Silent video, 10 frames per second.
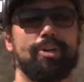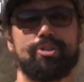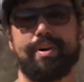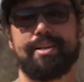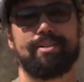can
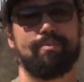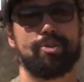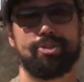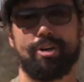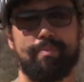trace them
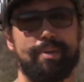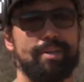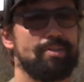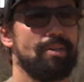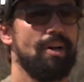with
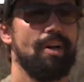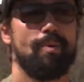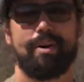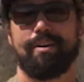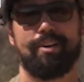Sharpies,
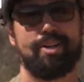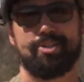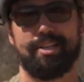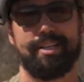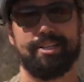whatever it is
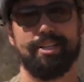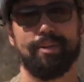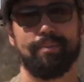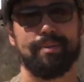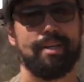you need to do.